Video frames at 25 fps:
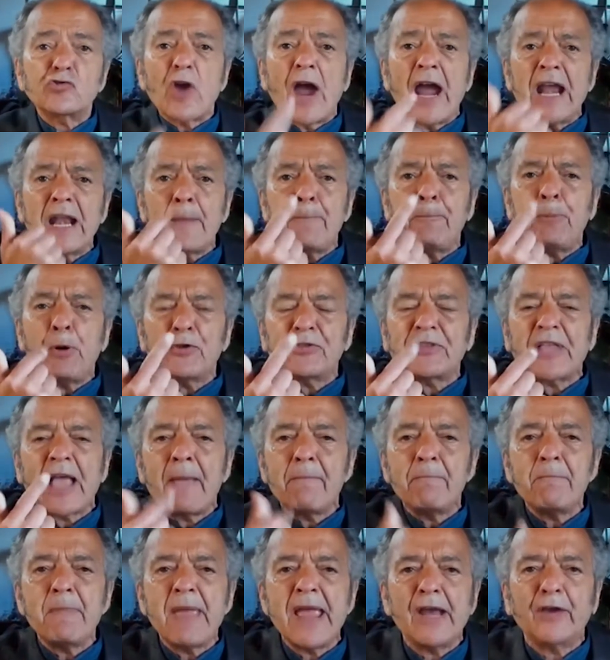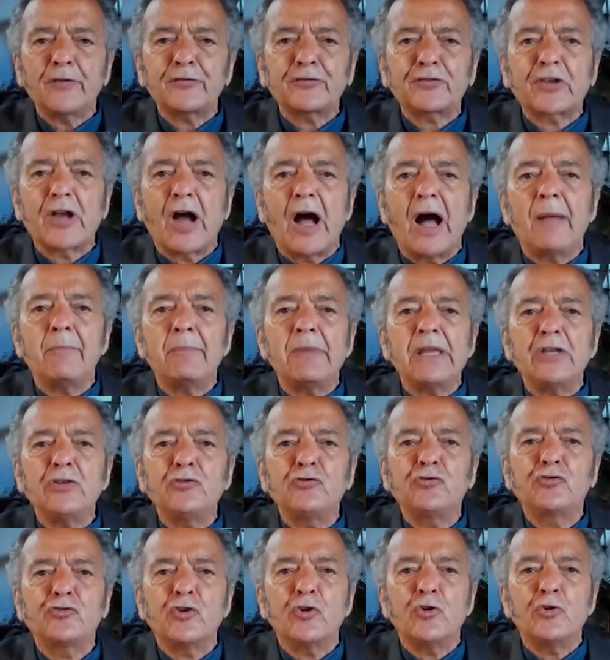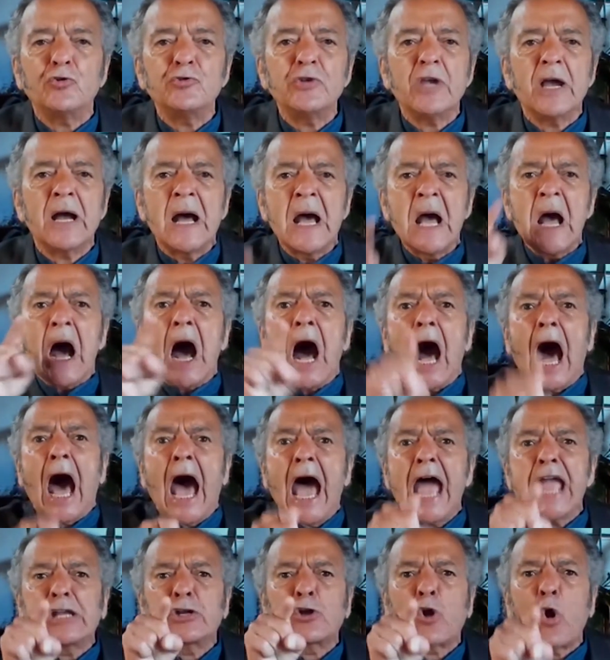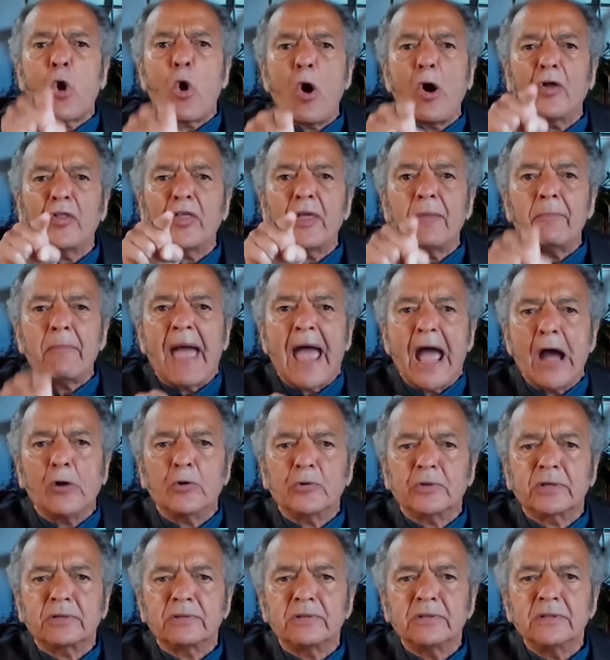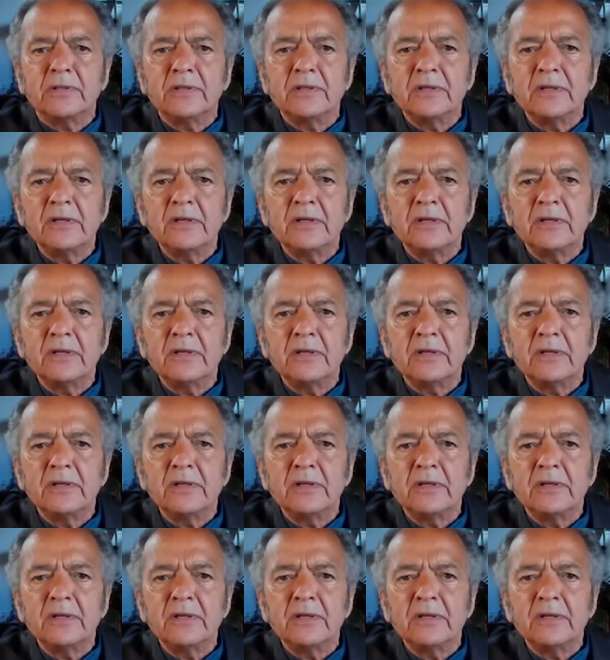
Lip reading: Try to put that mask on me, Junior. I call them out.